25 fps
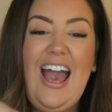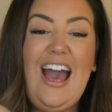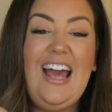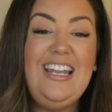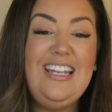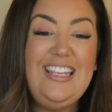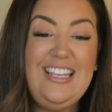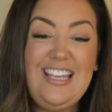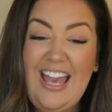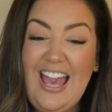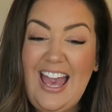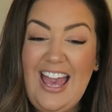
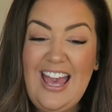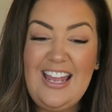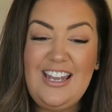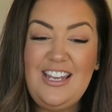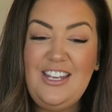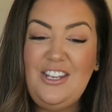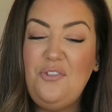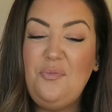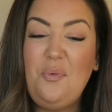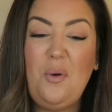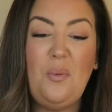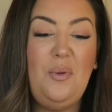And
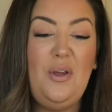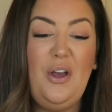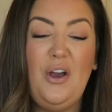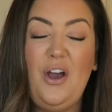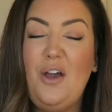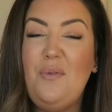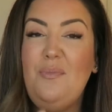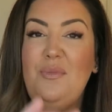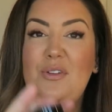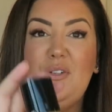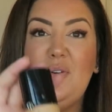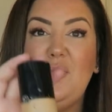again, you probably
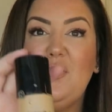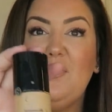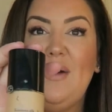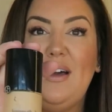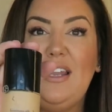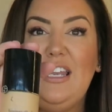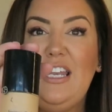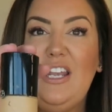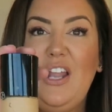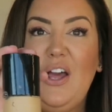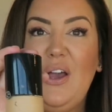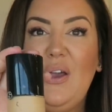heard me talk
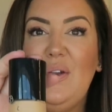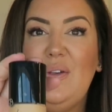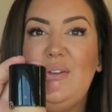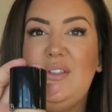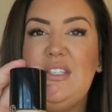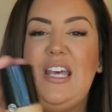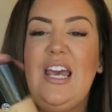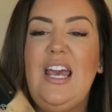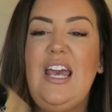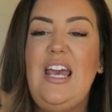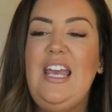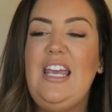about it
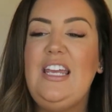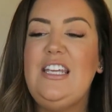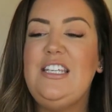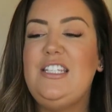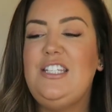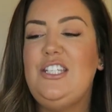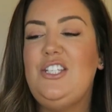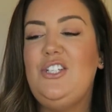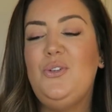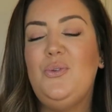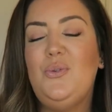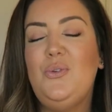loads.
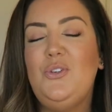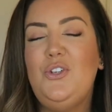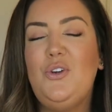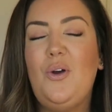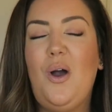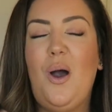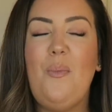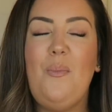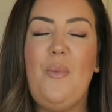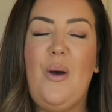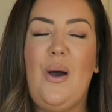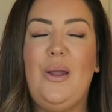It's the
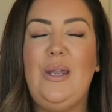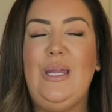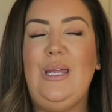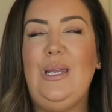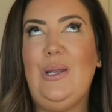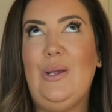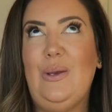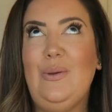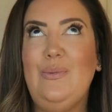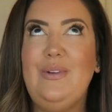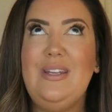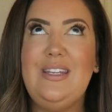Giorgio
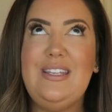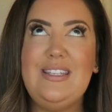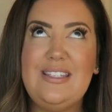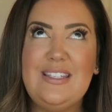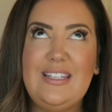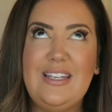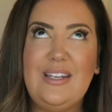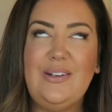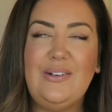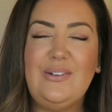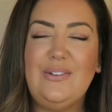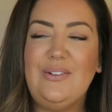Armani Luminous
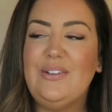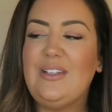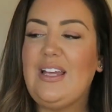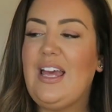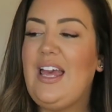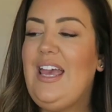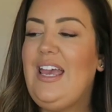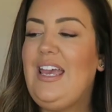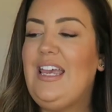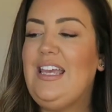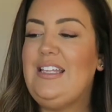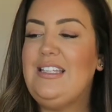
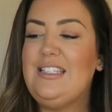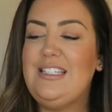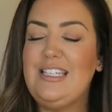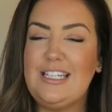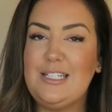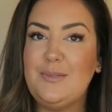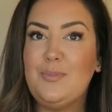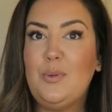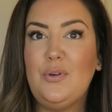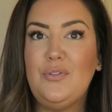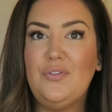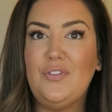Silk in
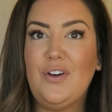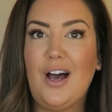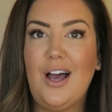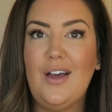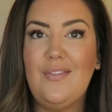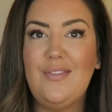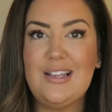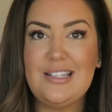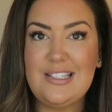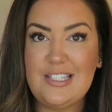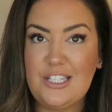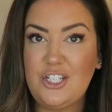6.5.
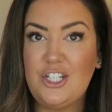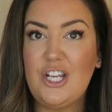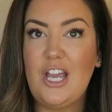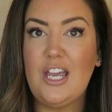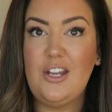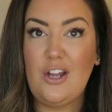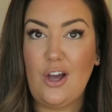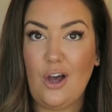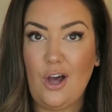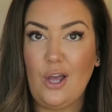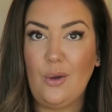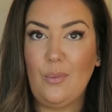That's the
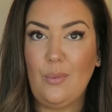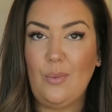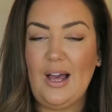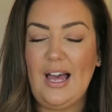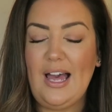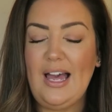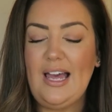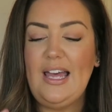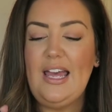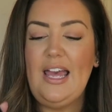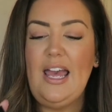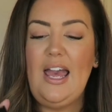shade I
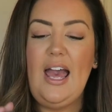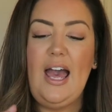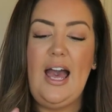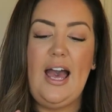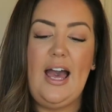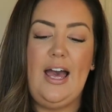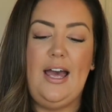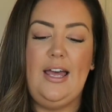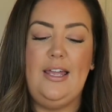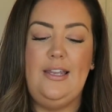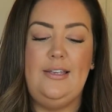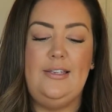wear.
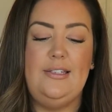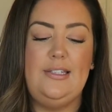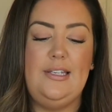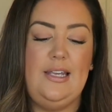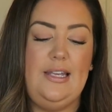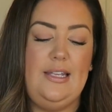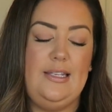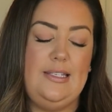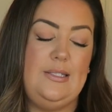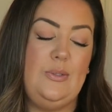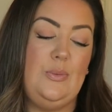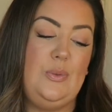And
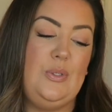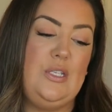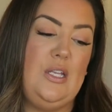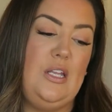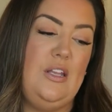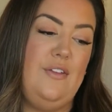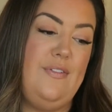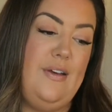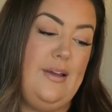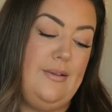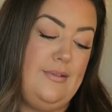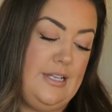it's
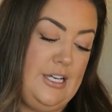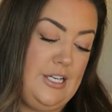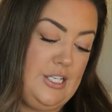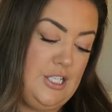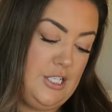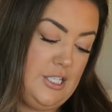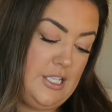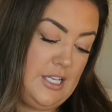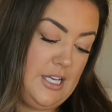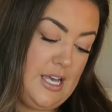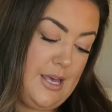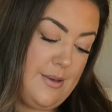also the
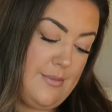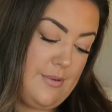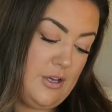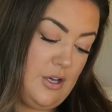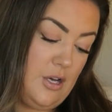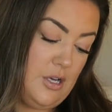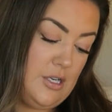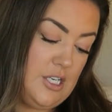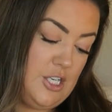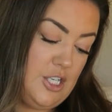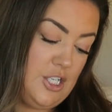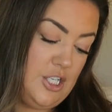foundation that Kim
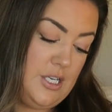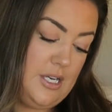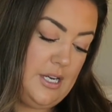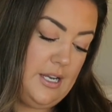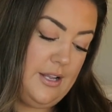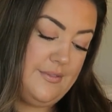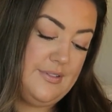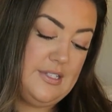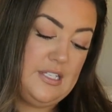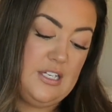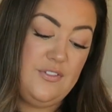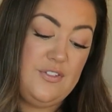Kardashian
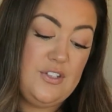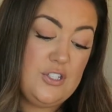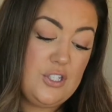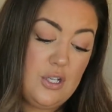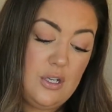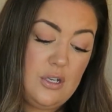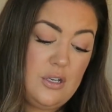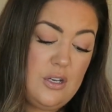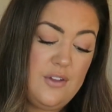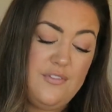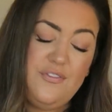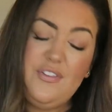loves. And if it's
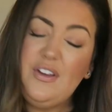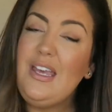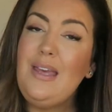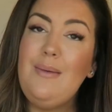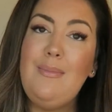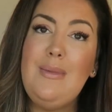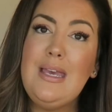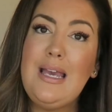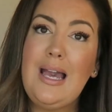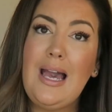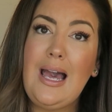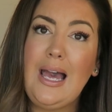good enough for
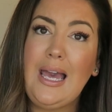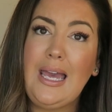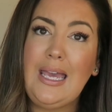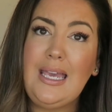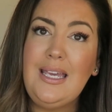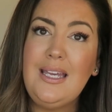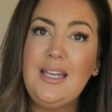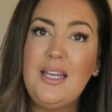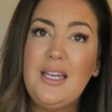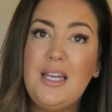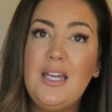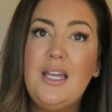Kimmy
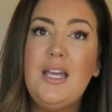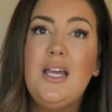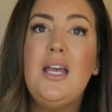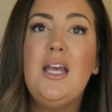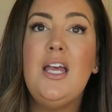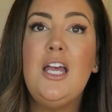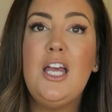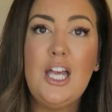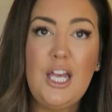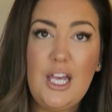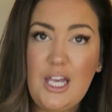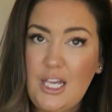K,
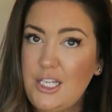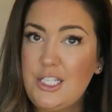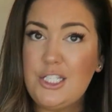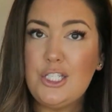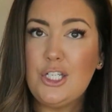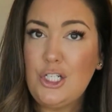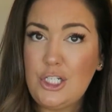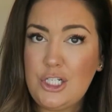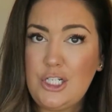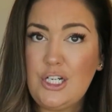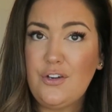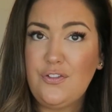it's
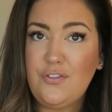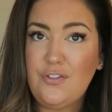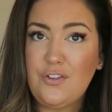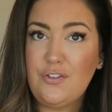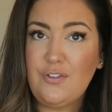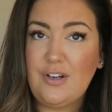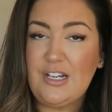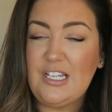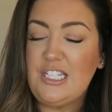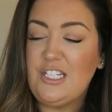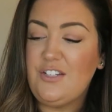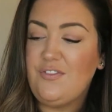good enough for
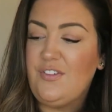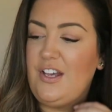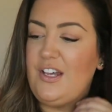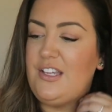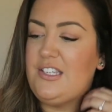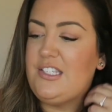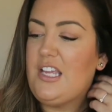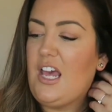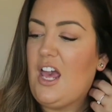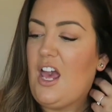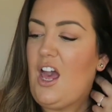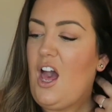the rest of
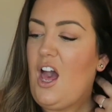us.